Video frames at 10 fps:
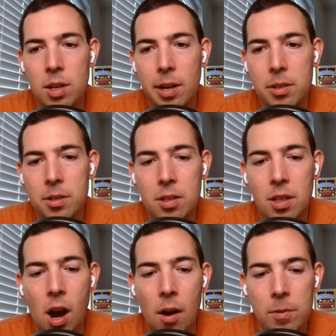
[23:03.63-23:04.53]
change is
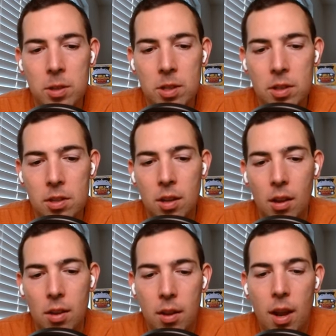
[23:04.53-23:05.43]
the offices,
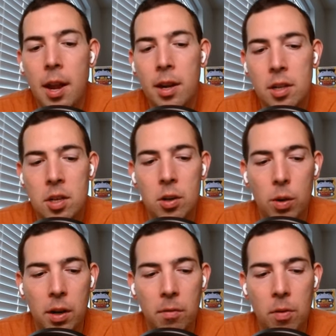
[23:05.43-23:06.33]
in addition to
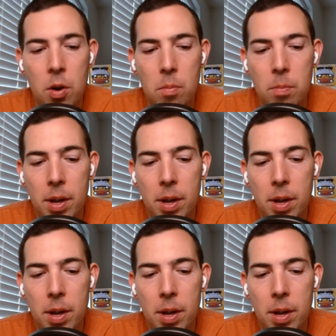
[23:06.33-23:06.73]
working from home.